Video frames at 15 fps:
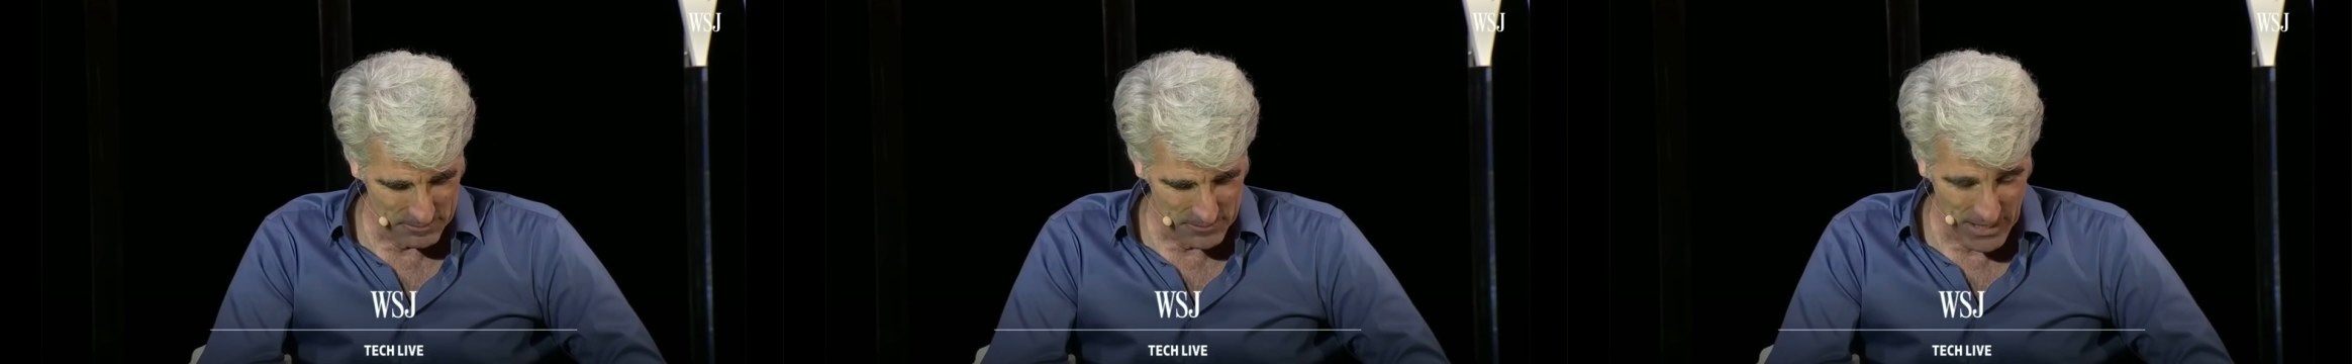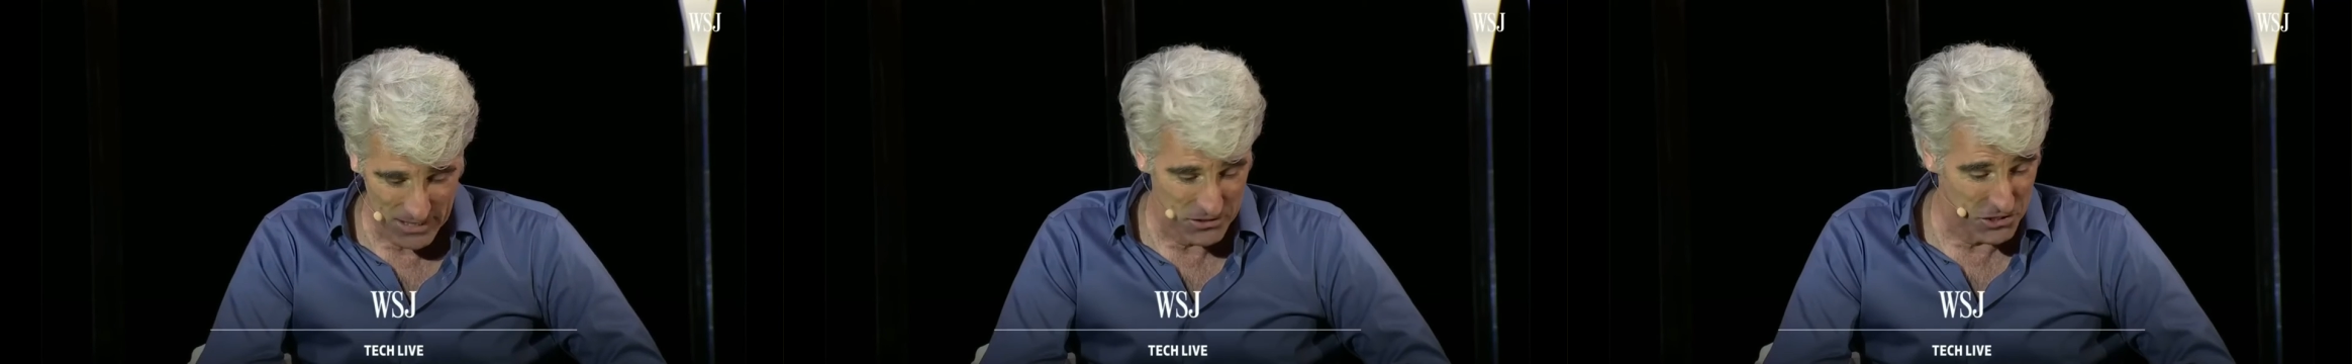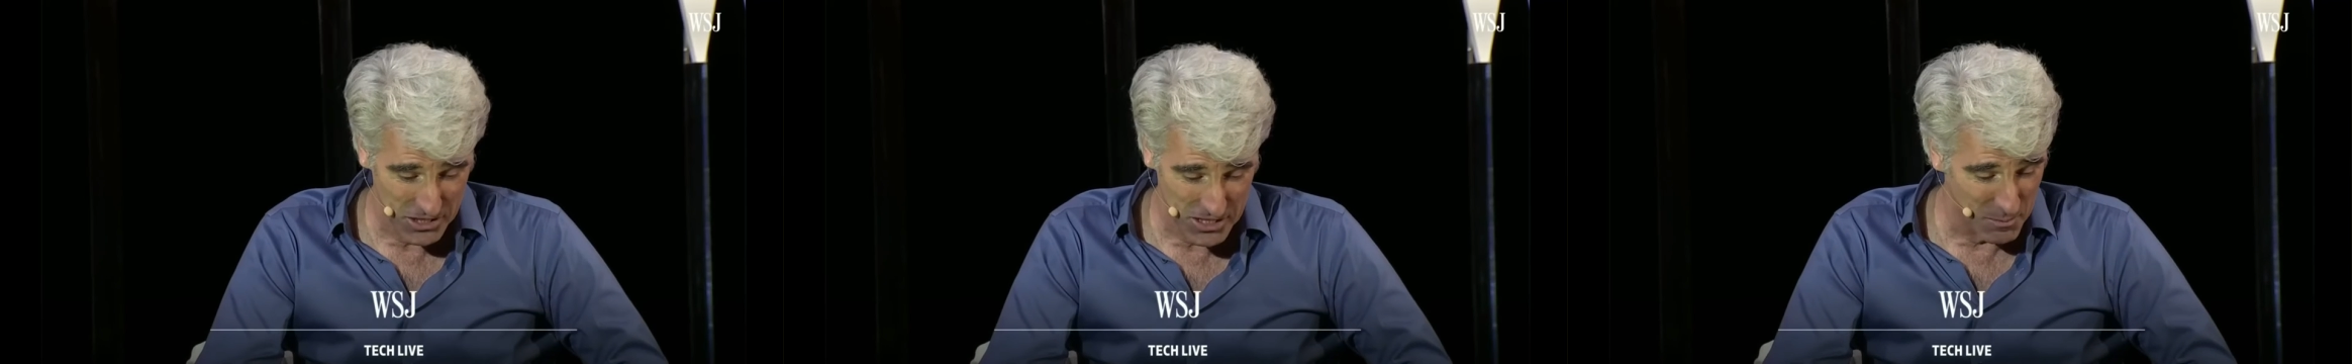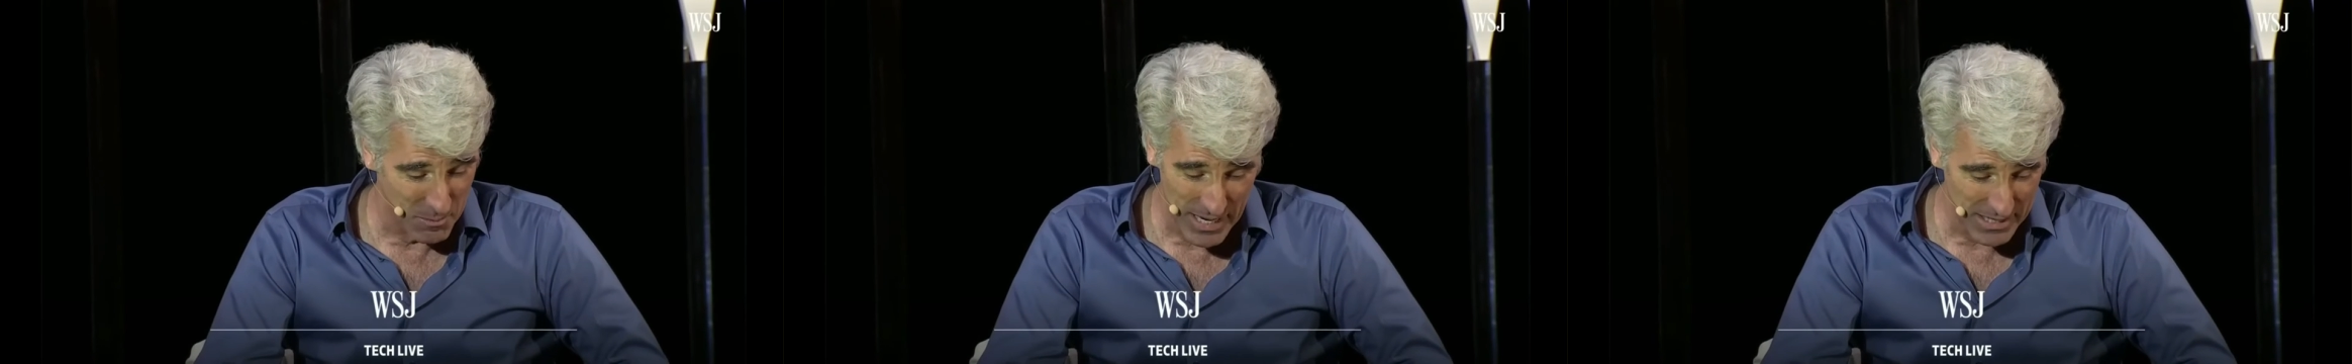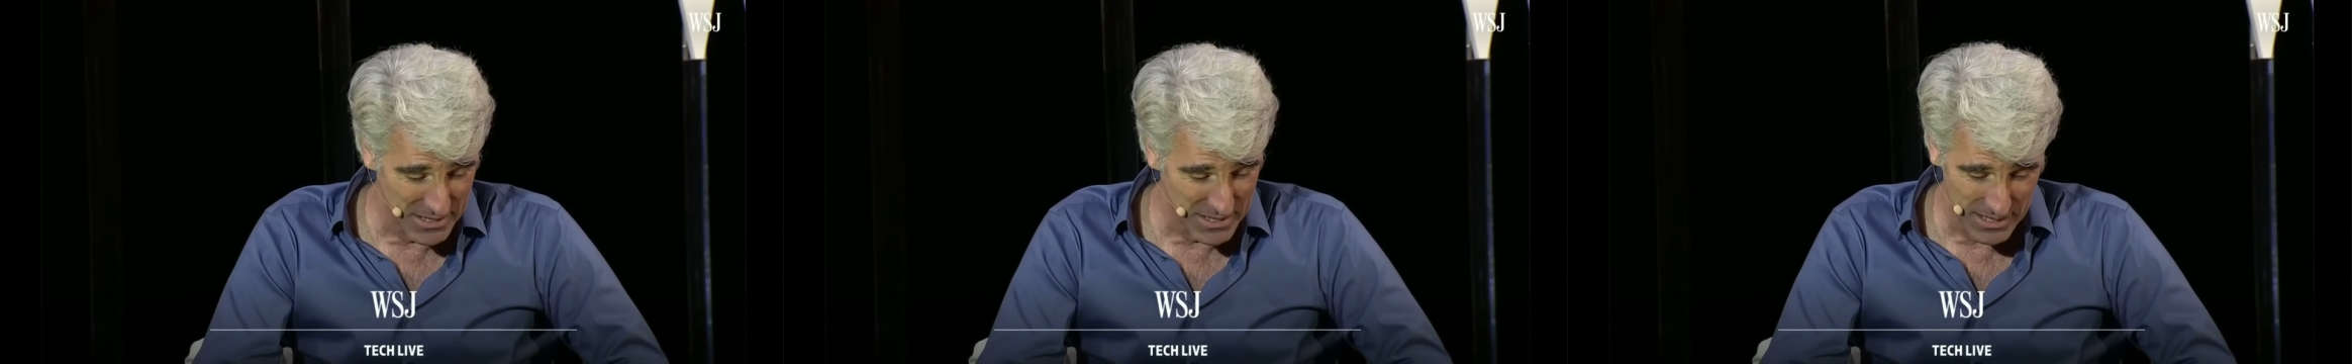just
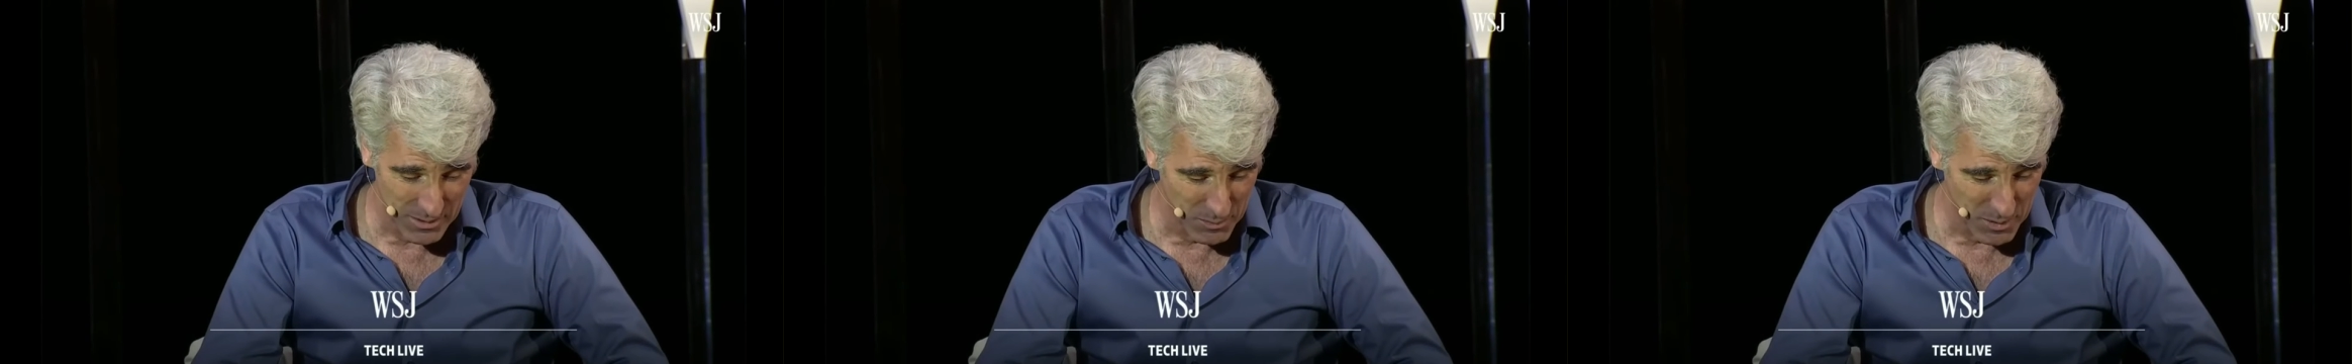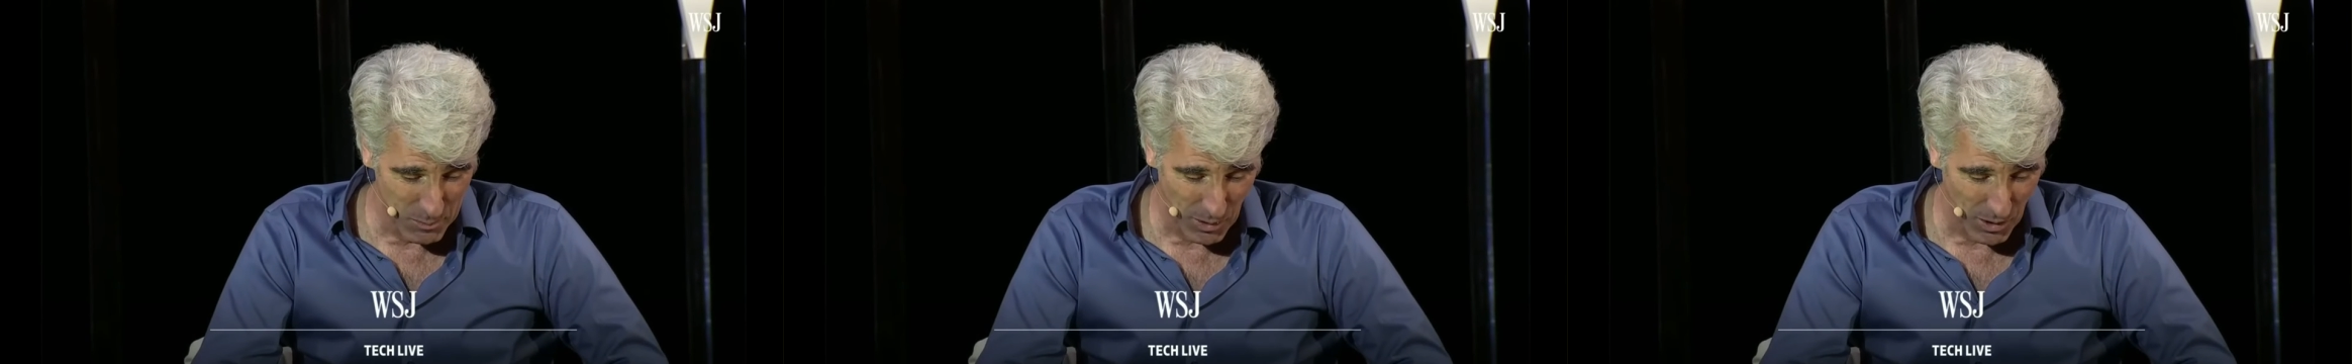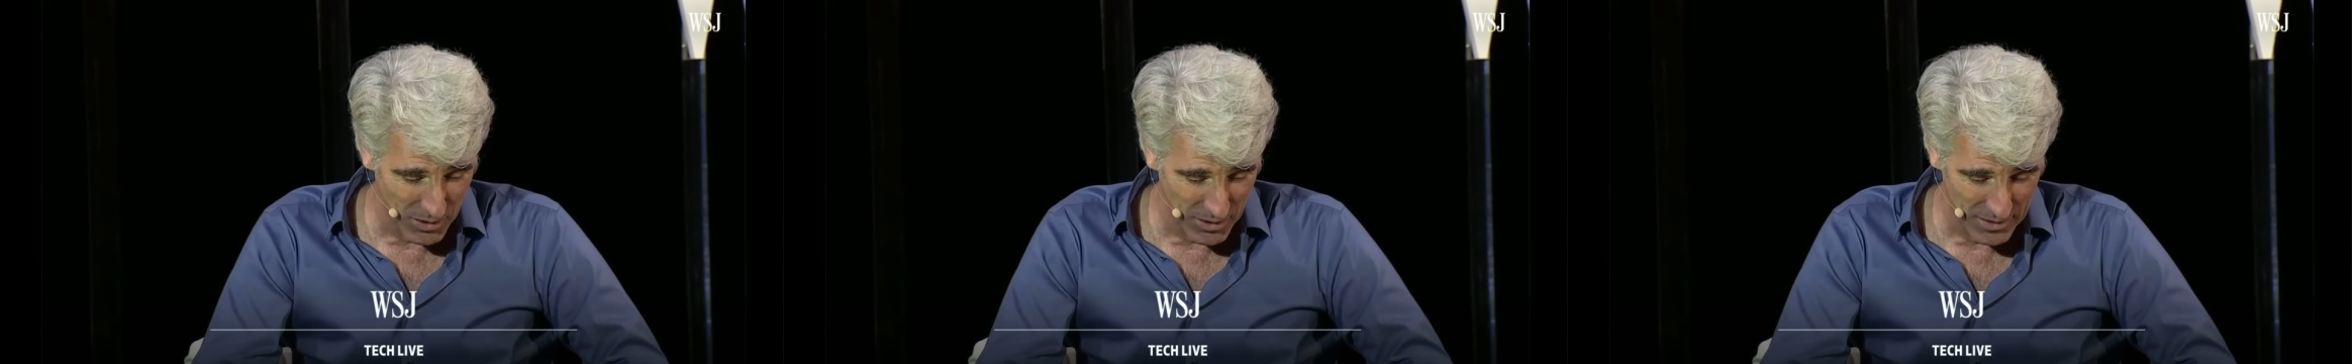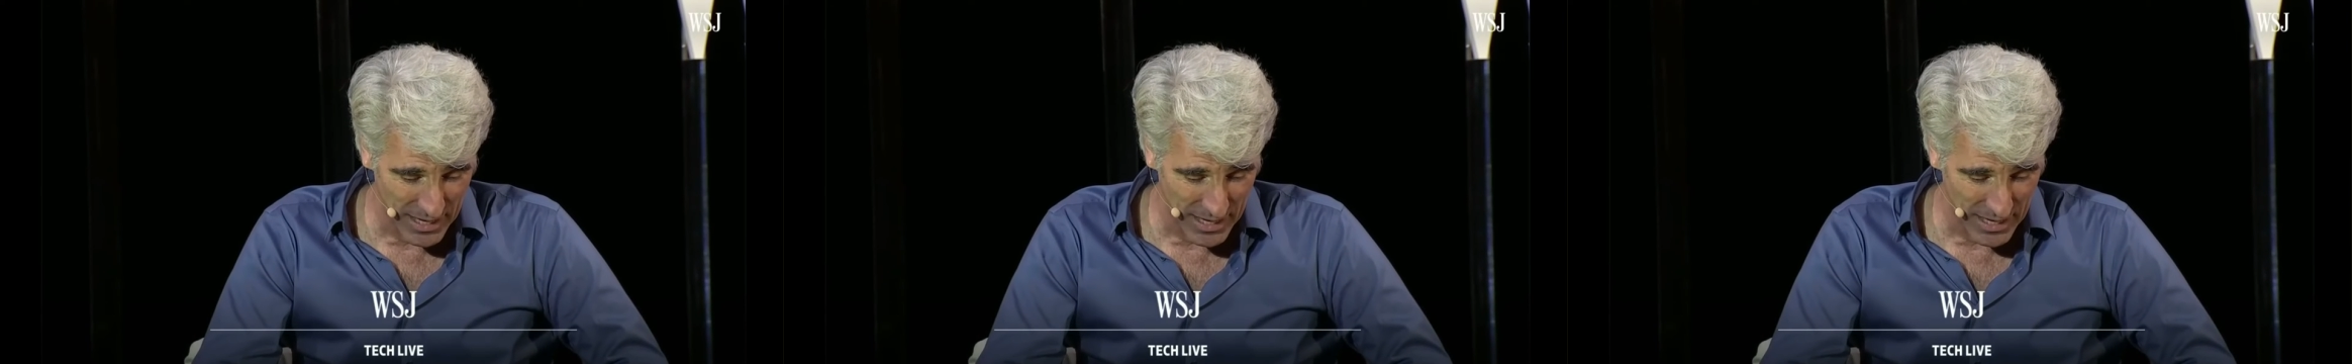amazing to be part of